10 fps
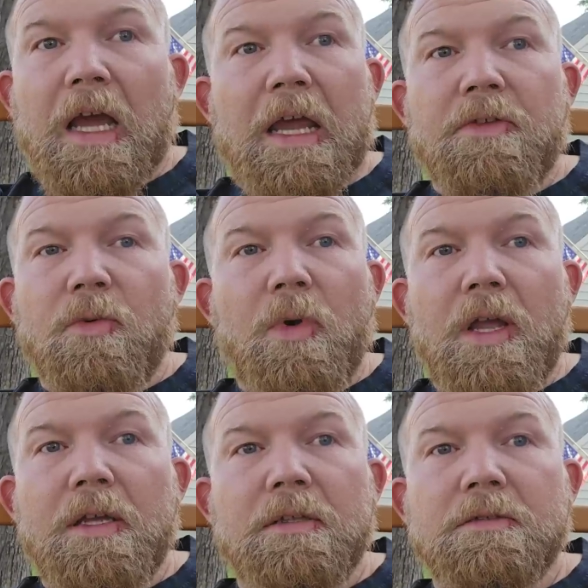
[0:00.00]
Either
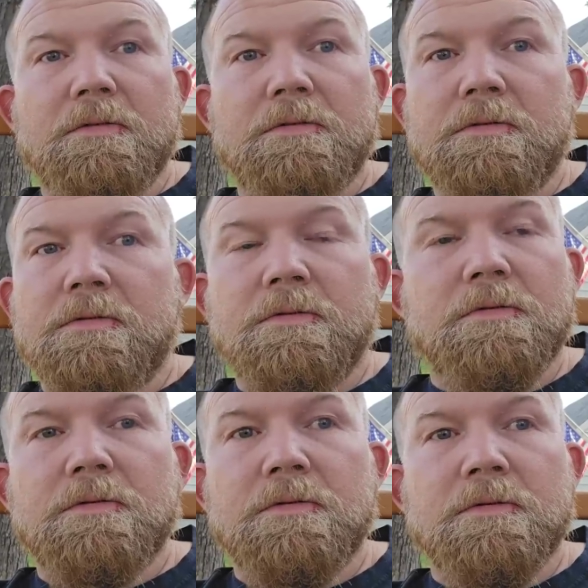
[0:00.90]
way,
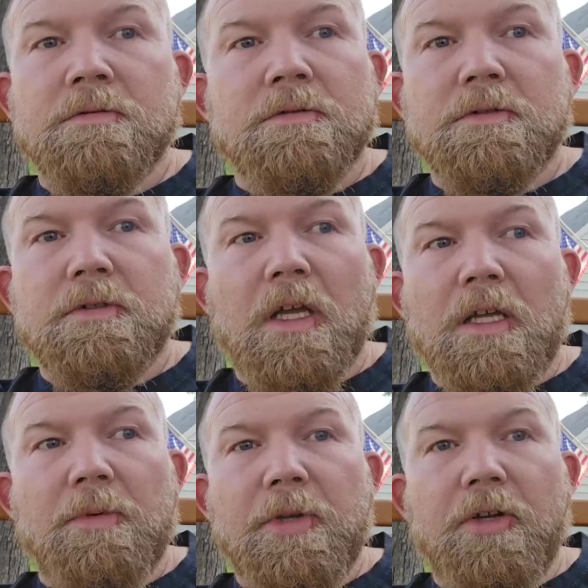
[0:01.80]
it's
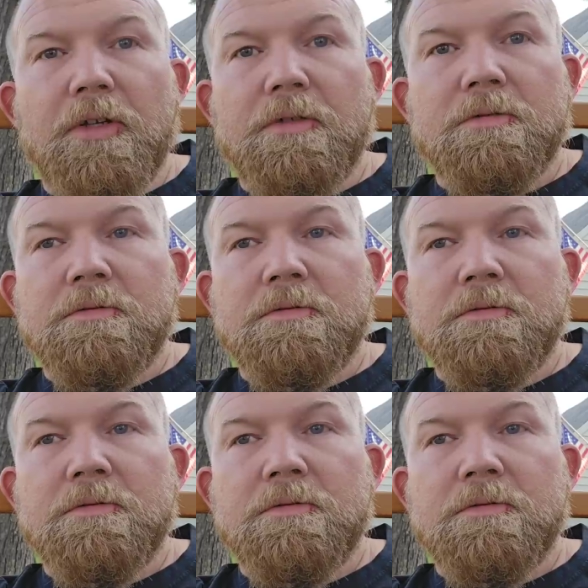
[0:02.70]
not going to be good.